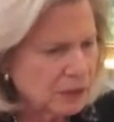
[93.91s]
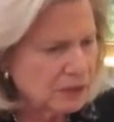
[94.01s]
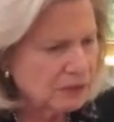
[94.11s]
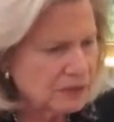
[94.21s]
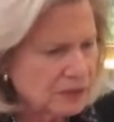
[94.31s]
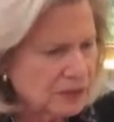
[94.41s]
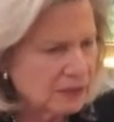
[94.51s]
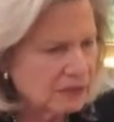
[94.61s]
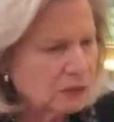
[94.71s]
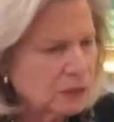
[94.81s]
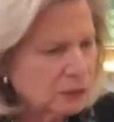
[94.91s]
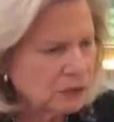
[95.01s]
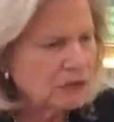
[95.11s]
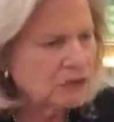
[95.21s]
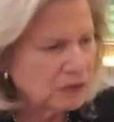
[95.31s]
I have to say. That's one of
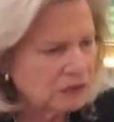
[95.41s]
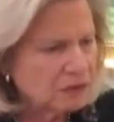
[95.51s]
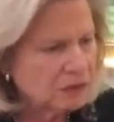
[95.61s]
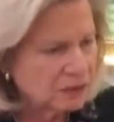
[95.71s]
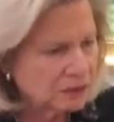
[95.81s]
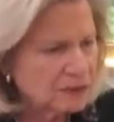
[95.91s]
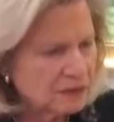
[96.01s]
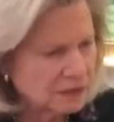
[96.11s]
my favorites.